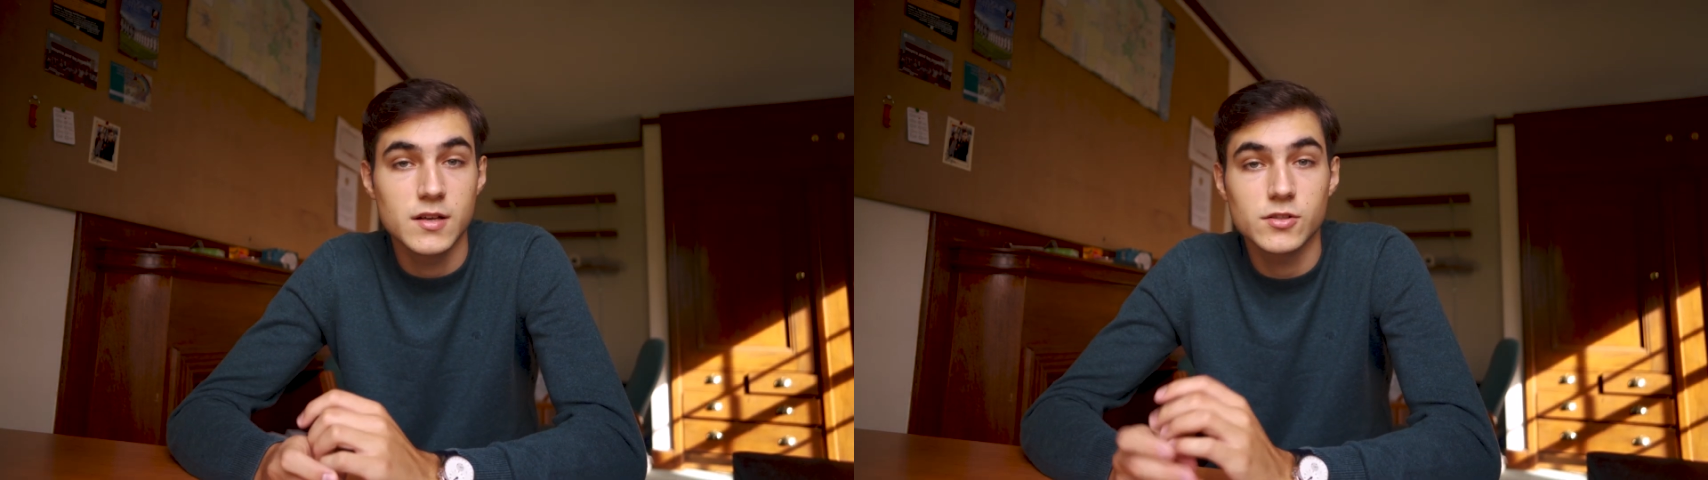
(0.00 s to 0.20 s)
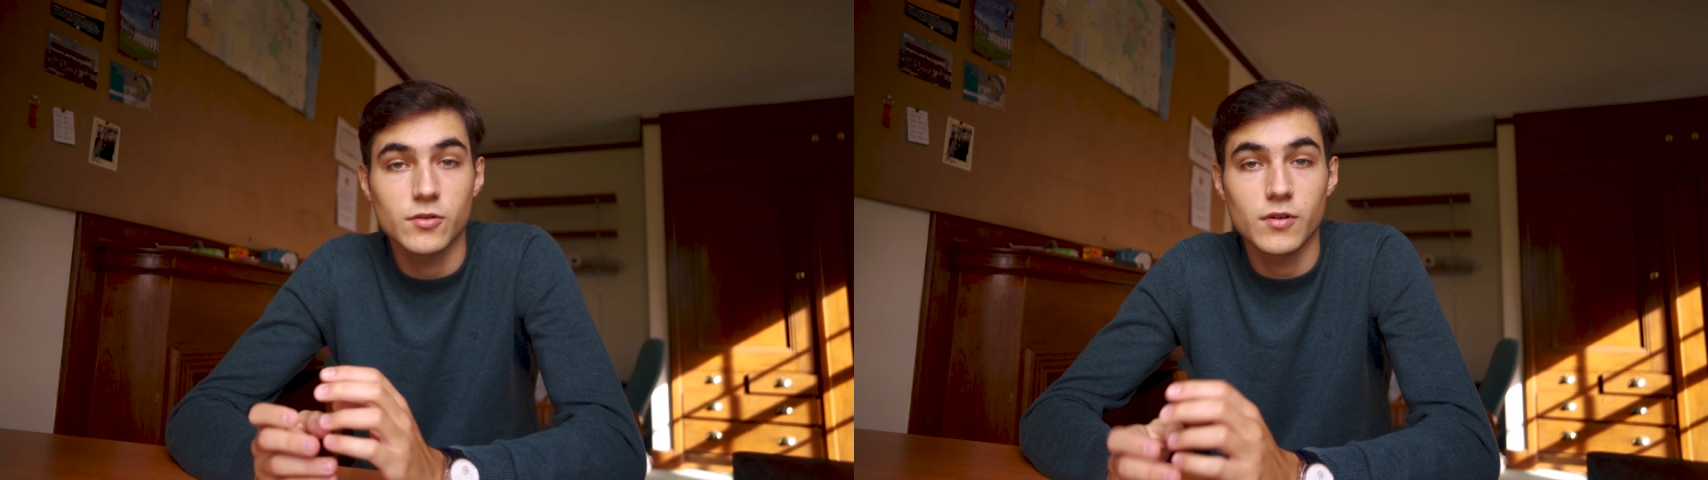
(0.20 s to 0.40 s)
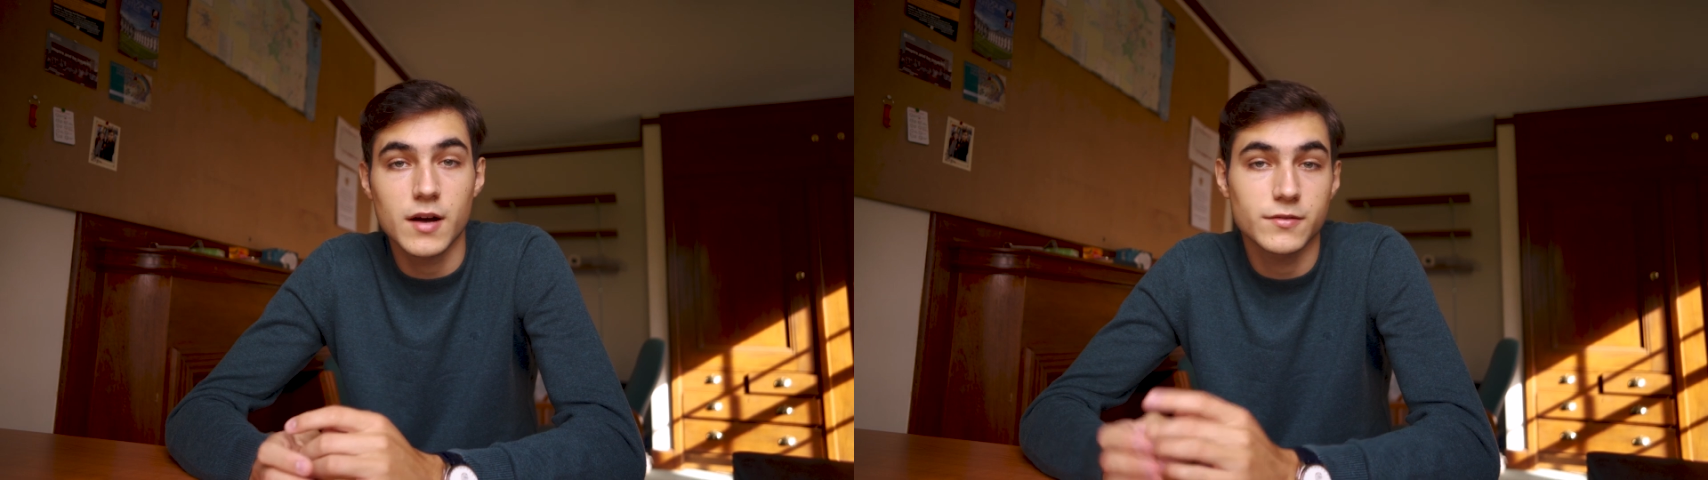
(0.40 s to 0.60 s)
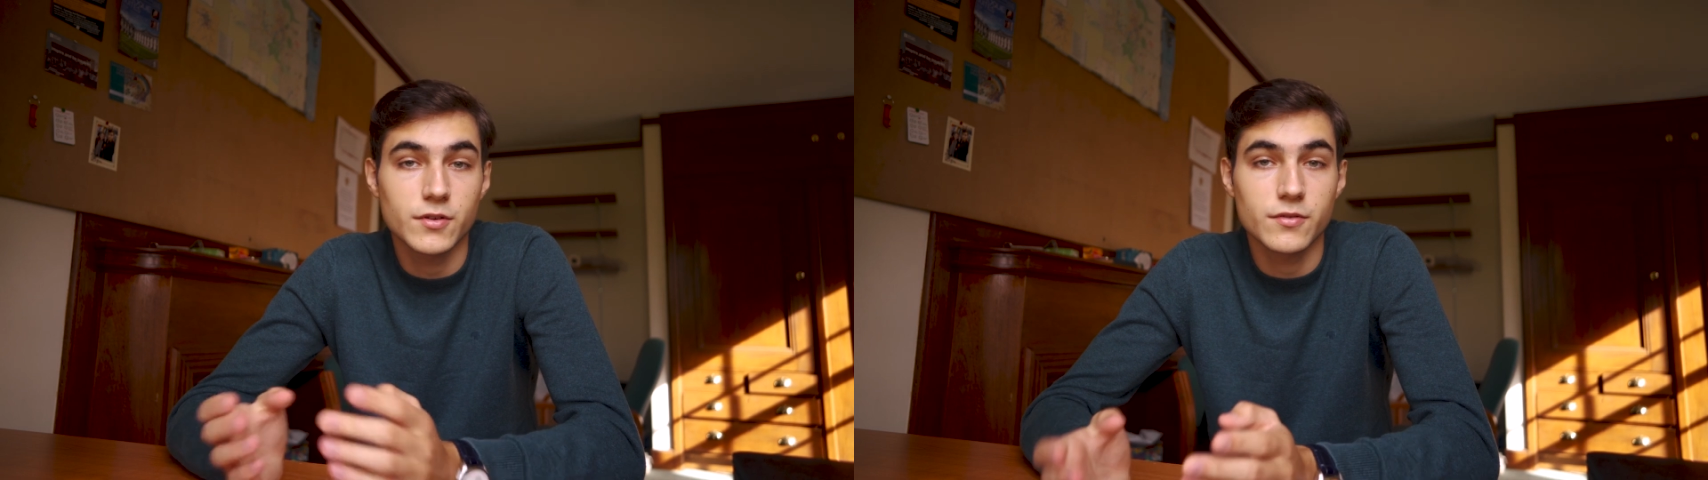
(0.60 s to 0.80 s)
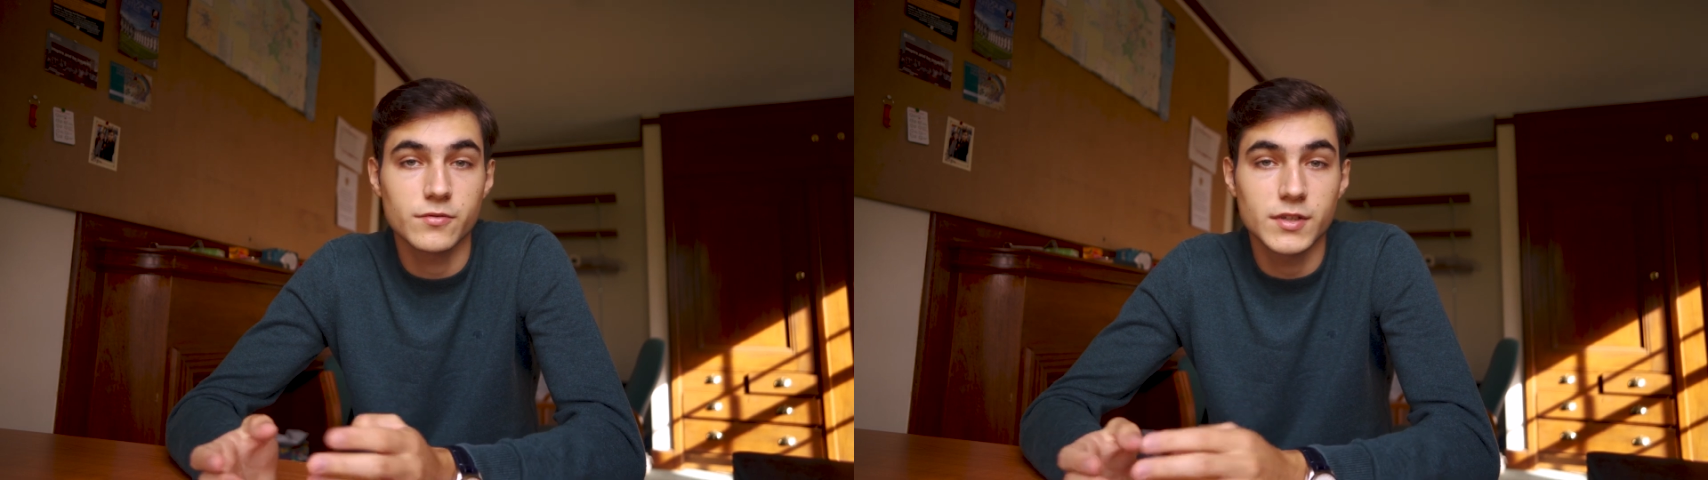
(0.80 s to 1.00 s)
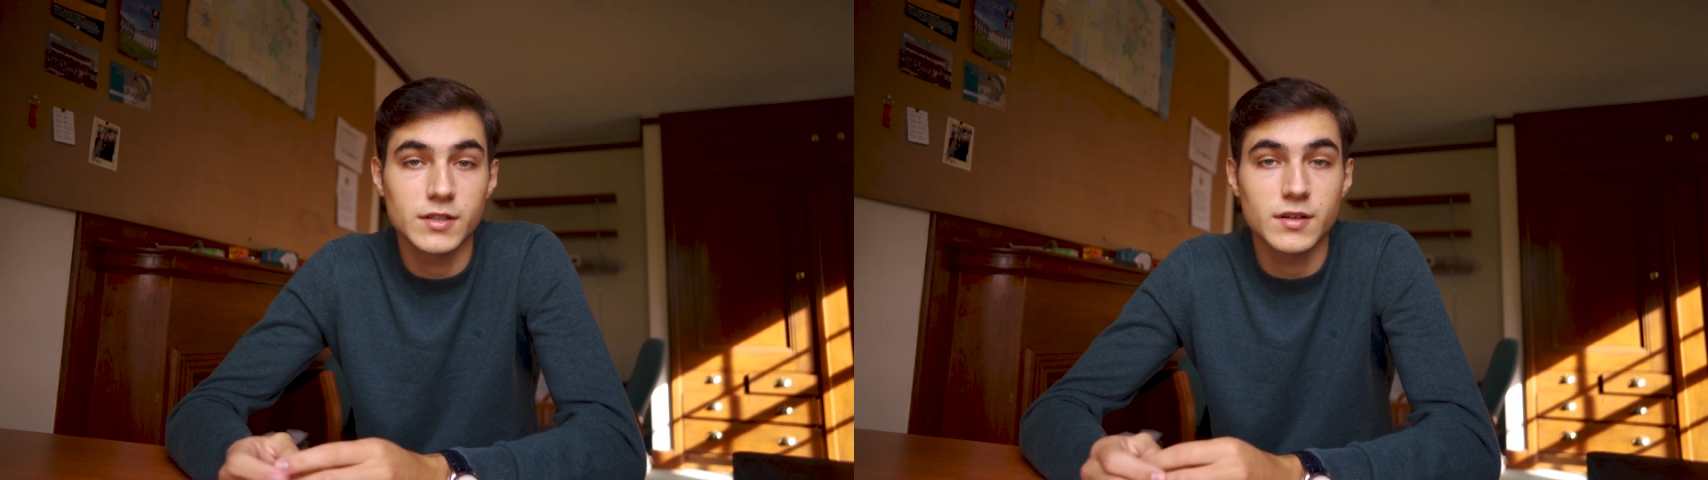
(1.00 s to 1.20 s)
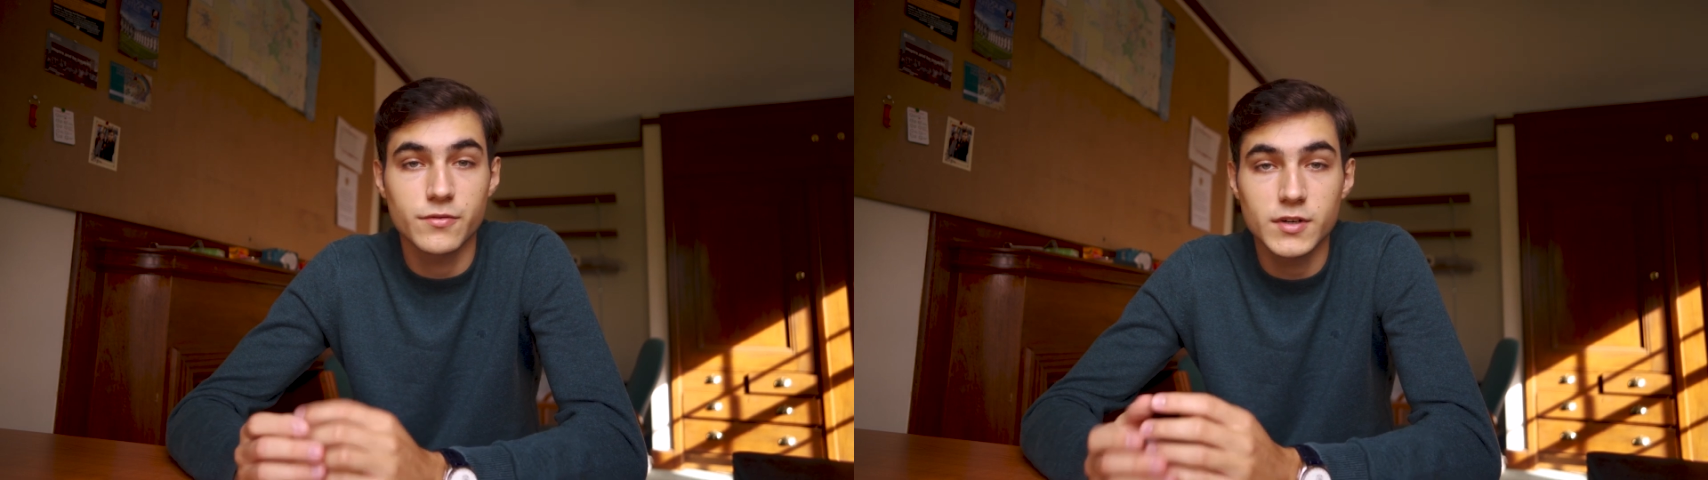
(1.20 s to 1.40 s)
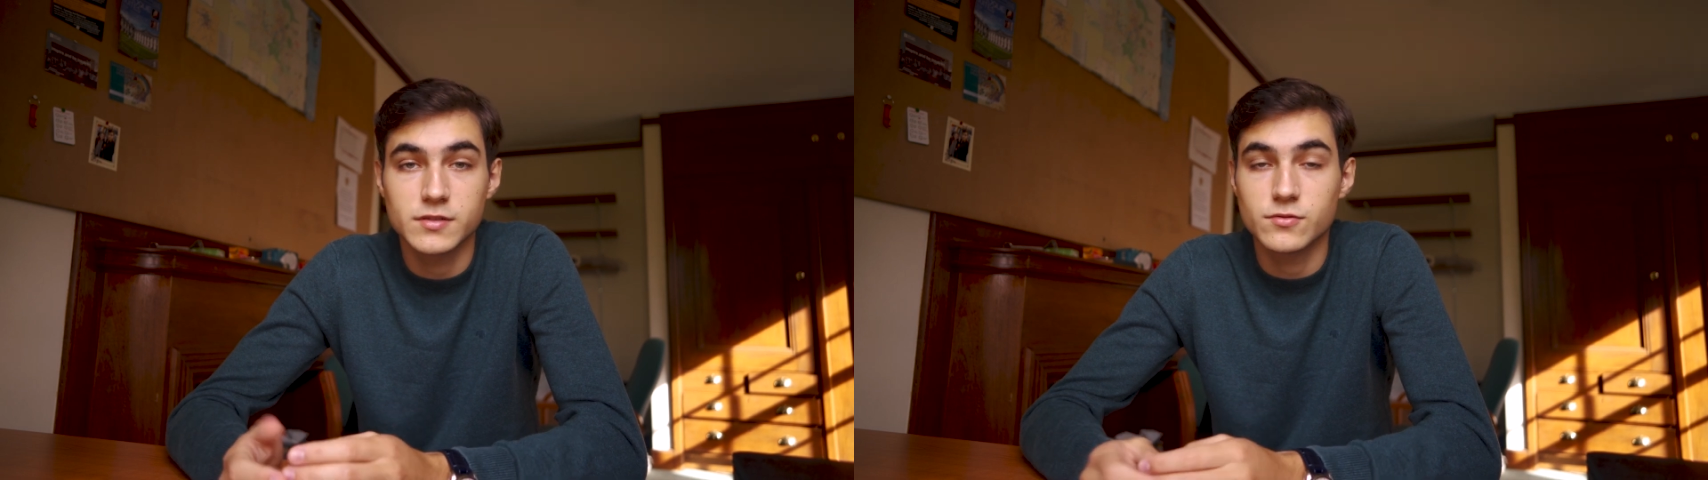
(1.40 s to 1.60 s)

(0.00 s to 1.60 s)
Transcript: So after you've written a first